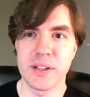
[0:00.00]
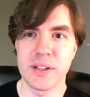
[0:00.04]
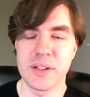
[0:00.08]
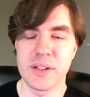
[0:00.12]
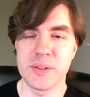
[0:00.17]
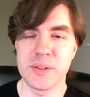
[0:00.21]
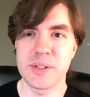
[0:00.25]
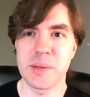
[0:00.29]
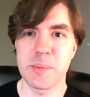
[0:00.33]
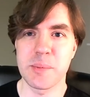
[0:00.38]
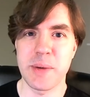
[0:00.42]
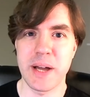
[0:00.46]

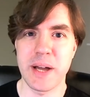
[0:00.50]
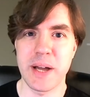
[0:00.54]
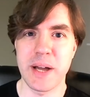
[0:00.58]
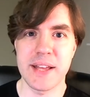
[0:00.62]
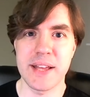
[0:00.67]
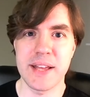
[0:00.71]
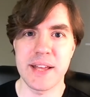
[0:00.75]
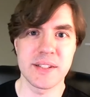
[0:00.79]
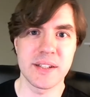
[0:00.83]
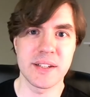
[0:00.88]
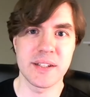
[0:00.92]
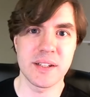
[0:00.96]
using my
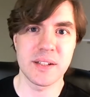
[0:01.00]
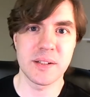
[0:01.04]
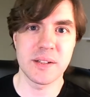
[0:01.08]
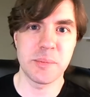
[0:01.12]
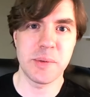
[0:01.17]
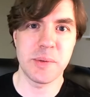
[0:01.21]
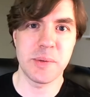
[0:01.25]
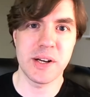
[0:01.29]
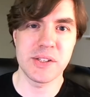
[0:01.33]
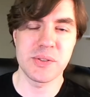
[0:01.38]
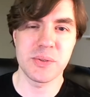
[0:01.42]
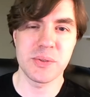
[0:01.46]
async
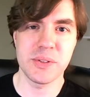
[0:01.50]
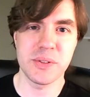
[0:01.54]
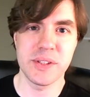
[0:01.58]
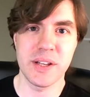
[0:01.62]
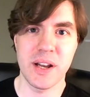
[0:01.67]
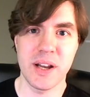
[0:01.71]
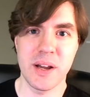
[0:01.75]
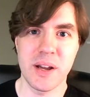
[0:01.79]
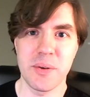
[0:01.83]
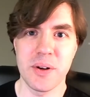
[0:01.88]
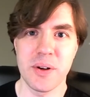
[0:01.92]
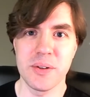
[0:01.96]
module that
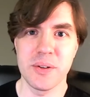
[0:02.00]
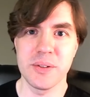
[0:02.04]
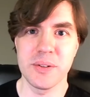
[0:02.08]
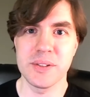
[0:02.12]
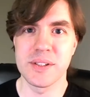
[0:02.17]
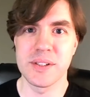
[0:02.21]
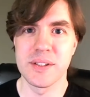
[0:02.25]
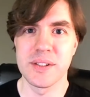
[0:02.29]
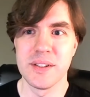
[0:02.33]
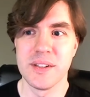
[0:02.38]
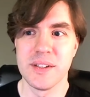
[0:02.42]
I wrote.